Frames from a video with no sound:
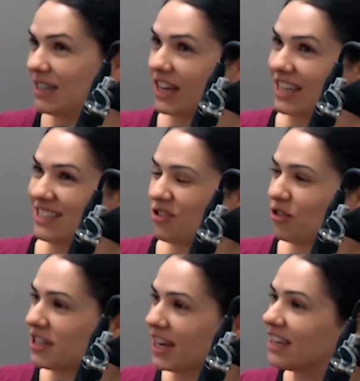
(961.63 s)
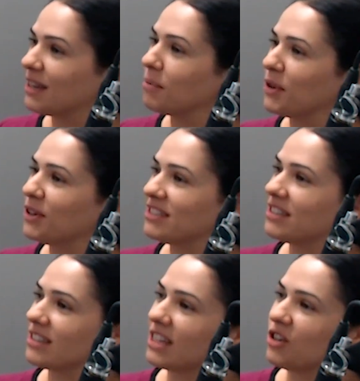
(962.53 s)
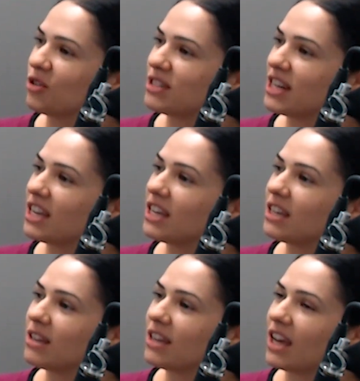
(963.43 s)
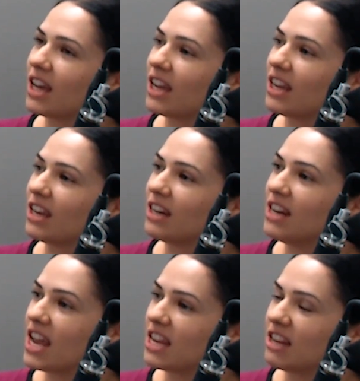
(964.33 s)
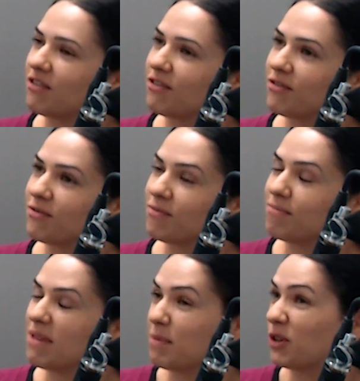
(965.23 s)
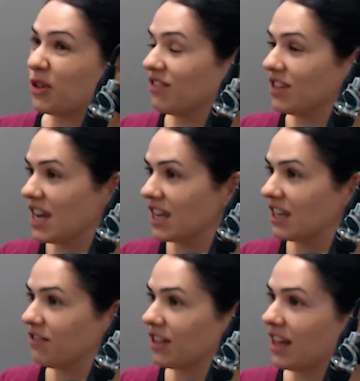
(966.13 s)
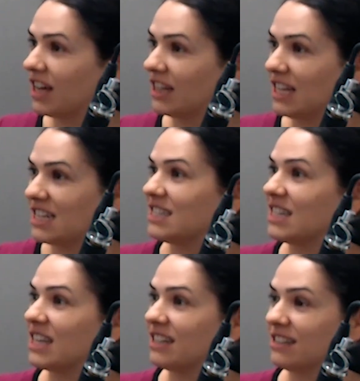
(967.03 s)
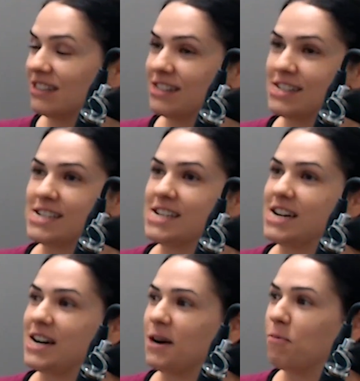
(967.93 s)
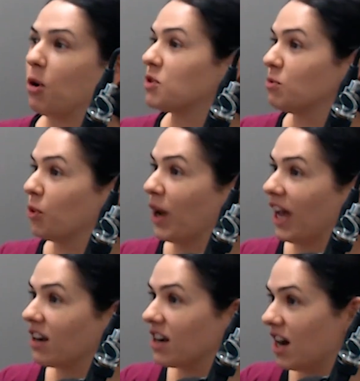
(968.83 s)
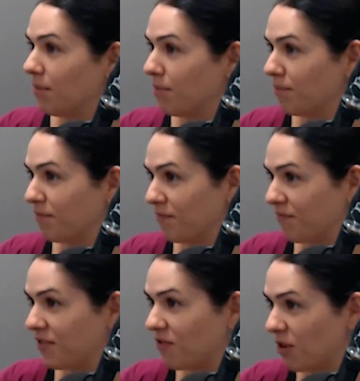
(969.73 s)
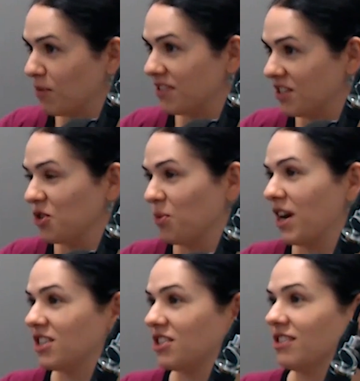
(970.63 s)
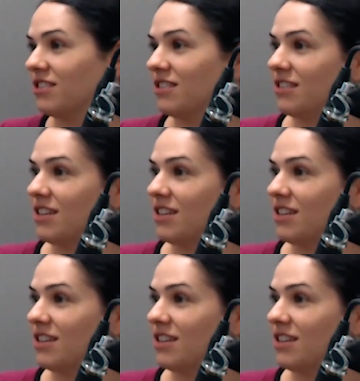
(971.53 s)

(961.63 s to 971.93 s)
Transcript: I guess not taking it personally, not taking a negative, maybe not even negative, a less than optimal outcome from a situation